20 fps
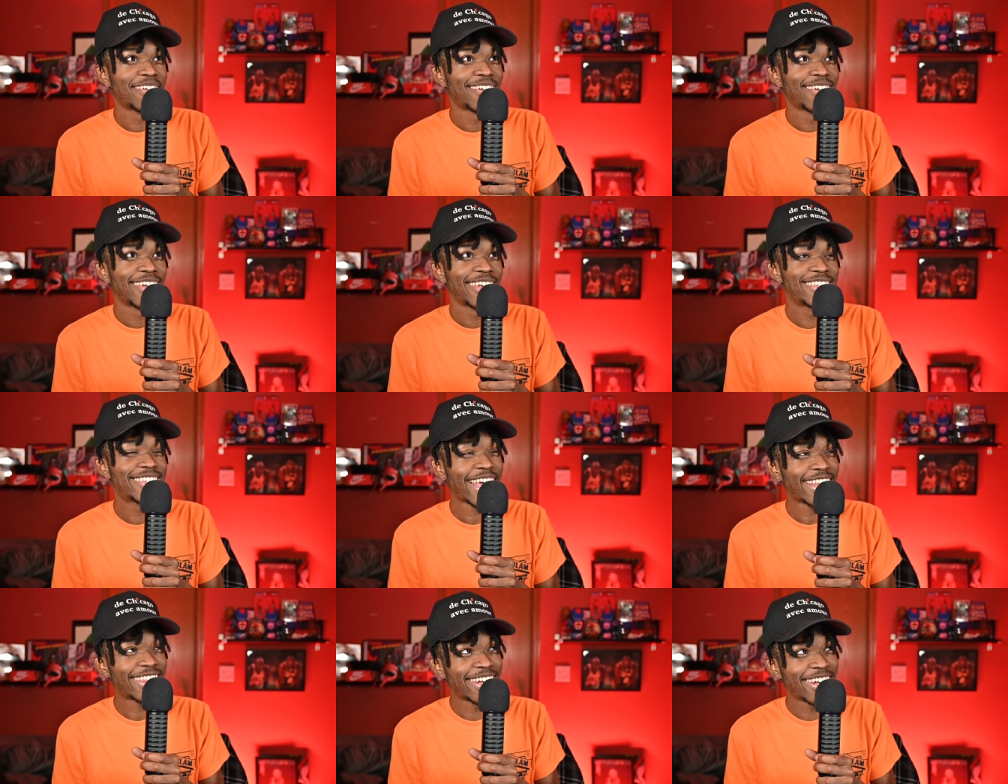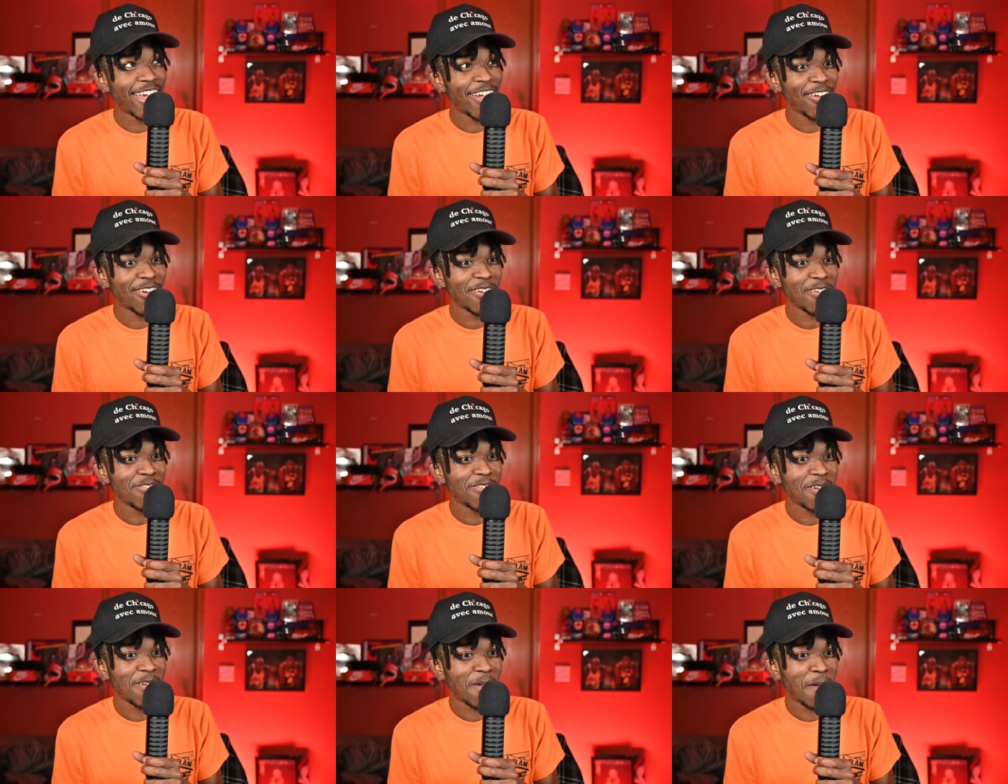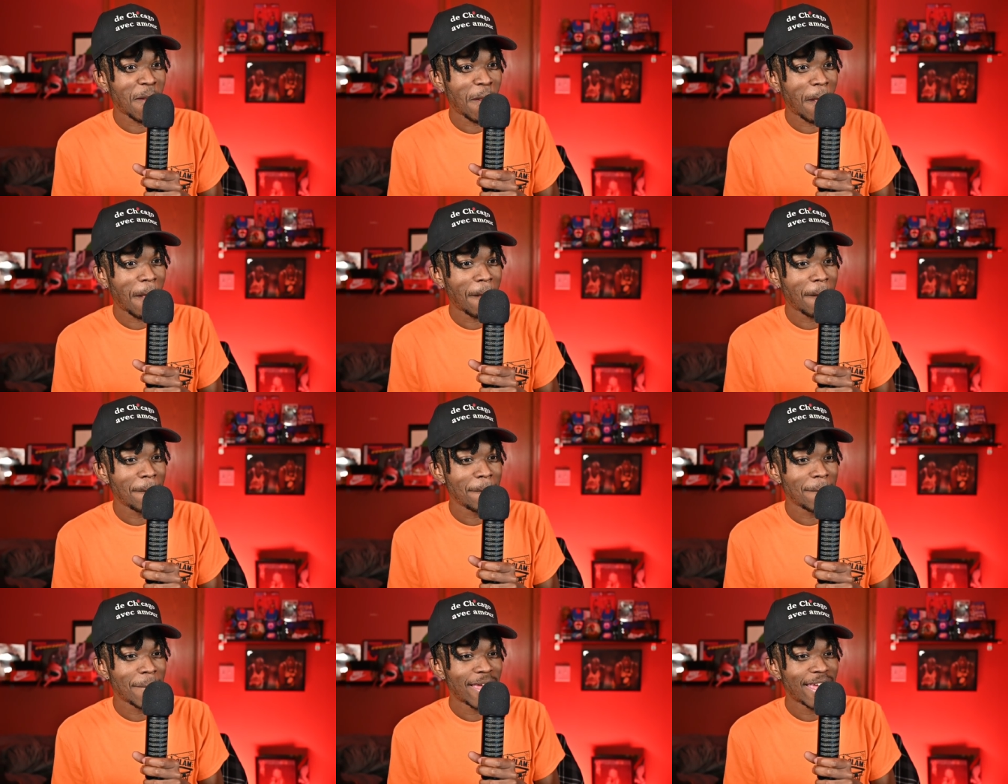He's got the narrative.
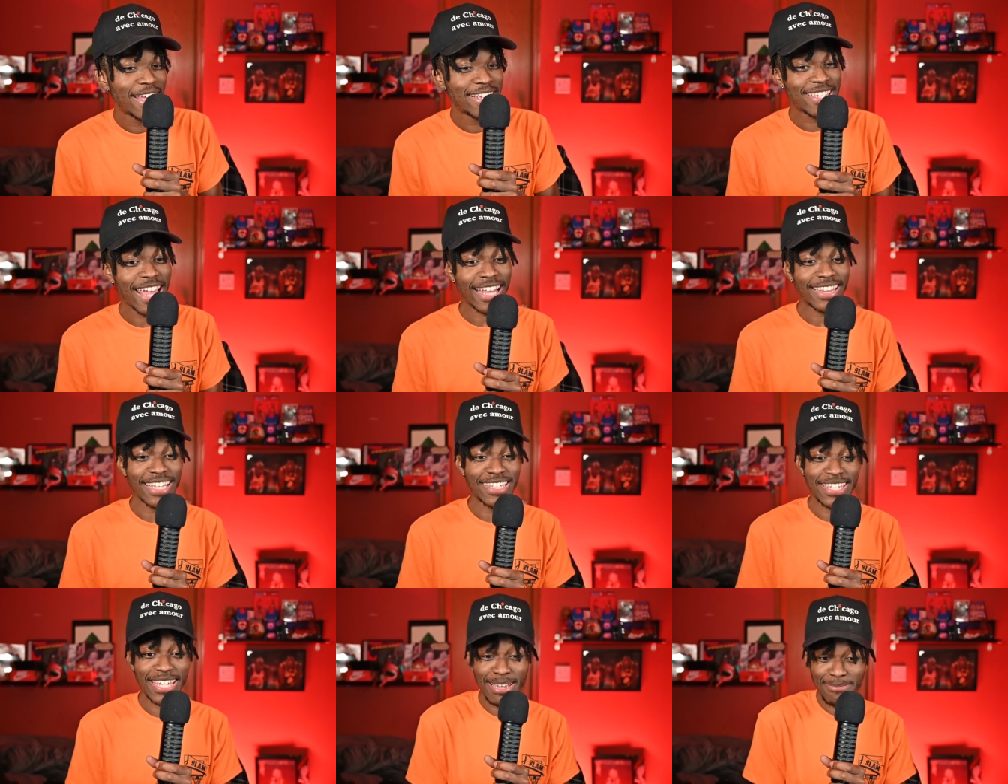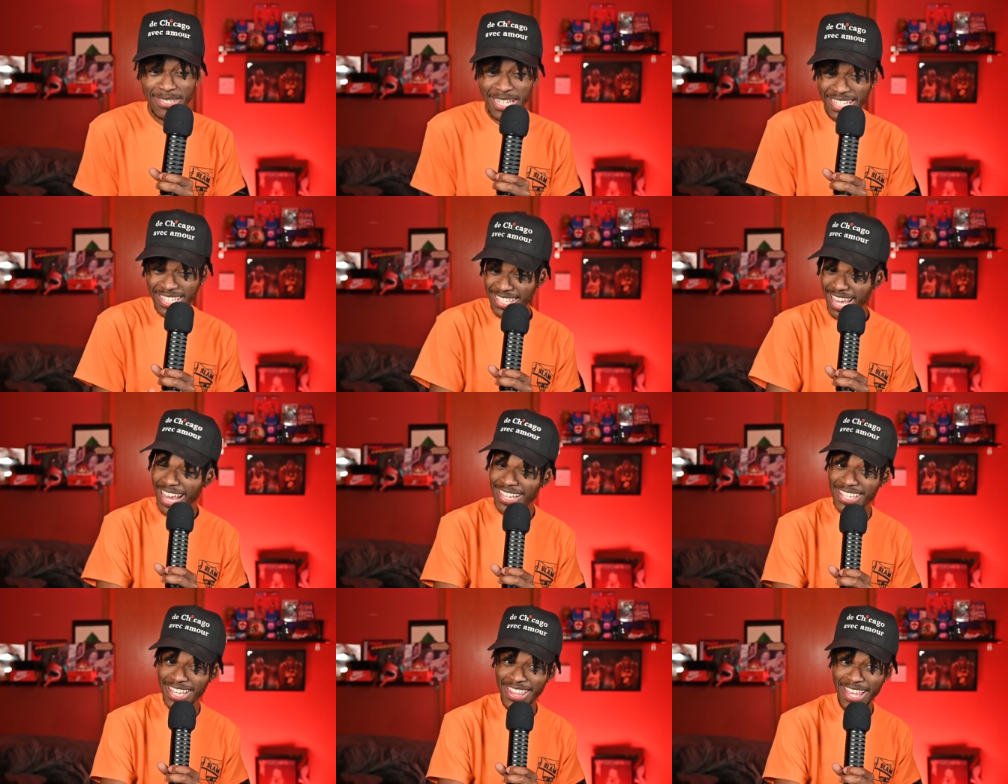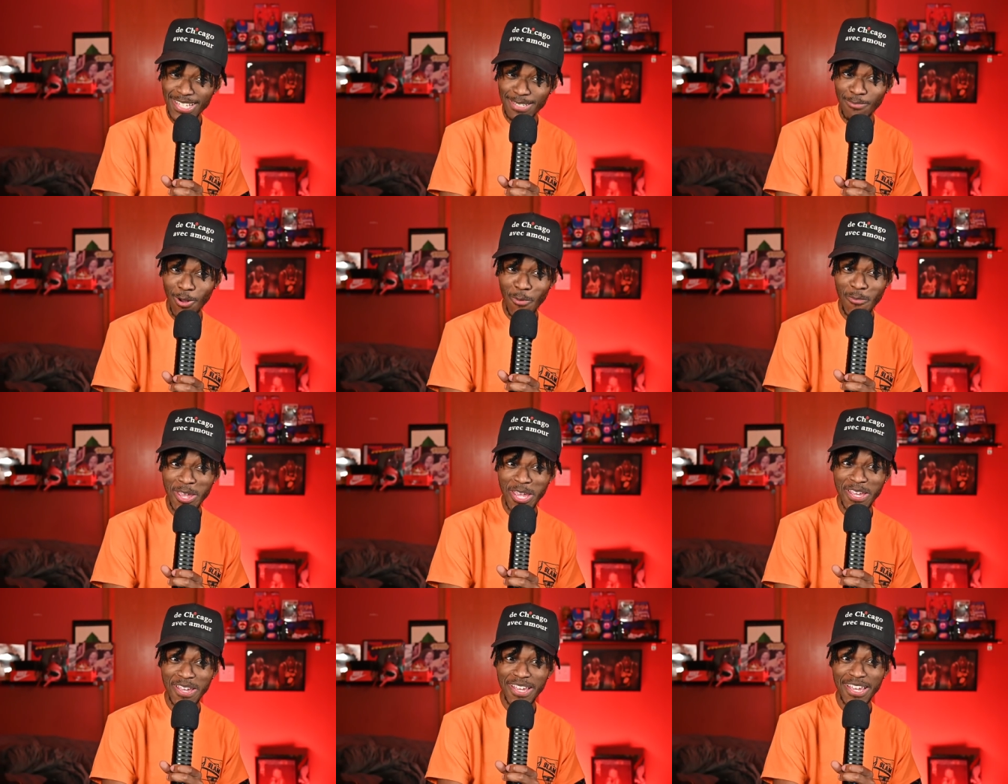He's got the team success at this
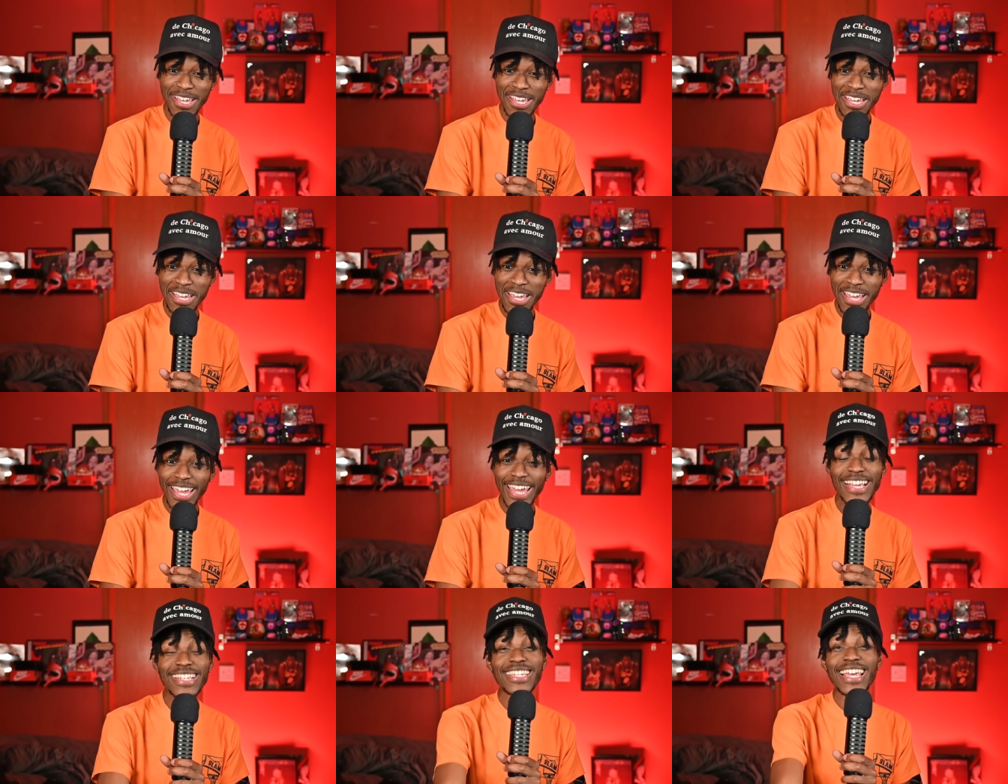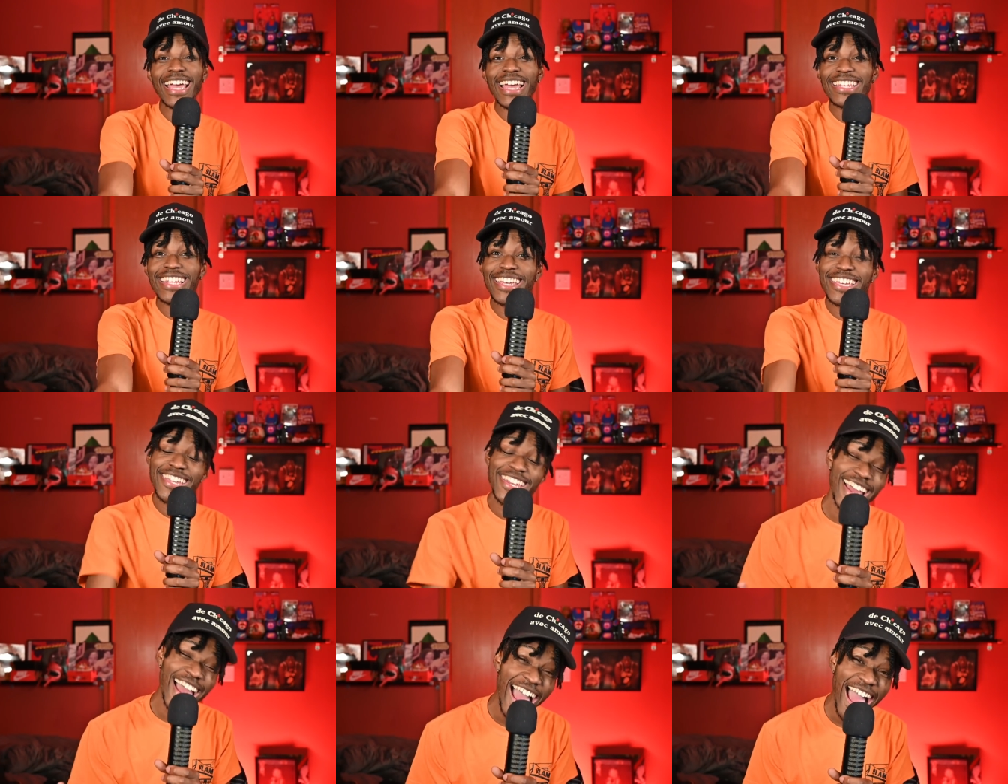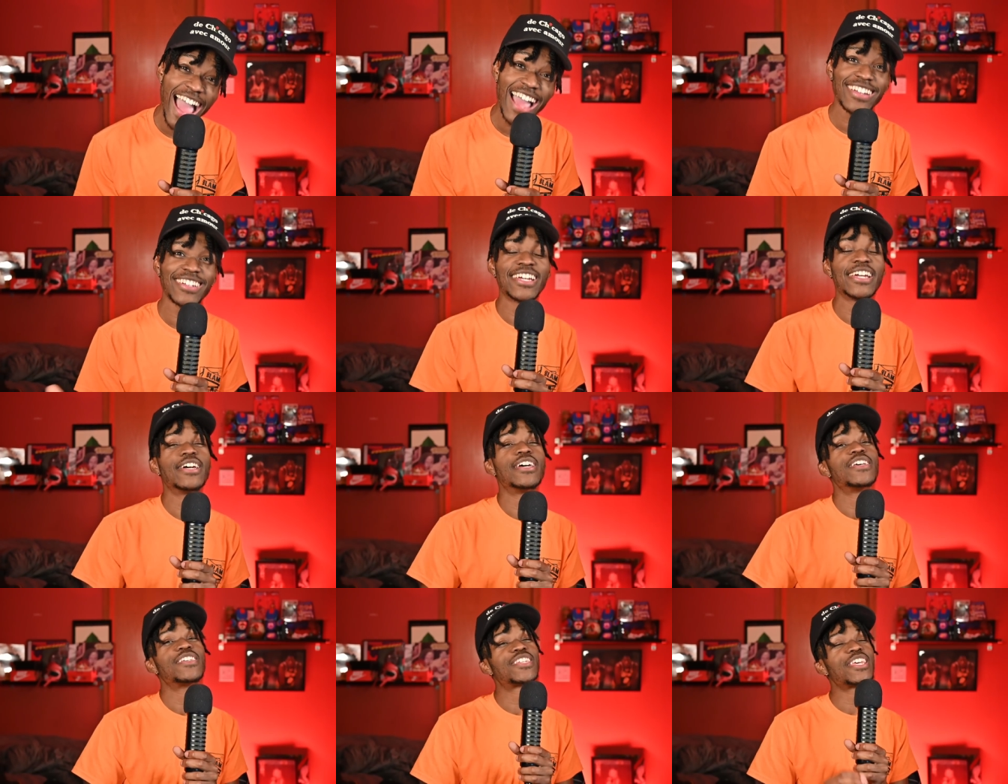moment. He's
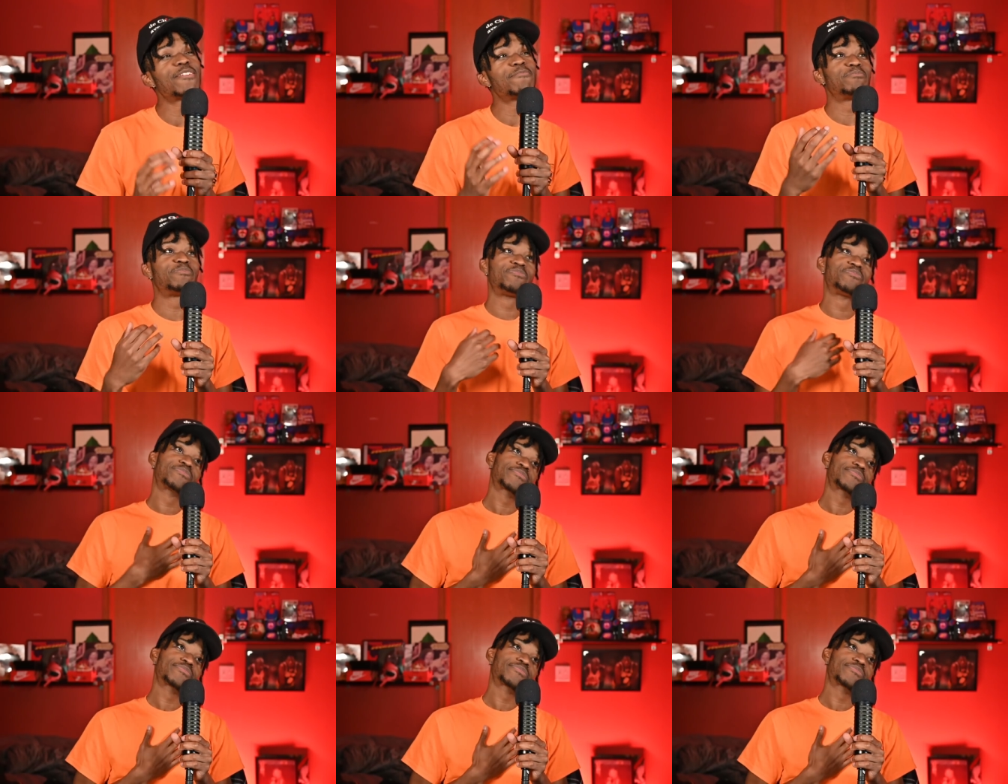see.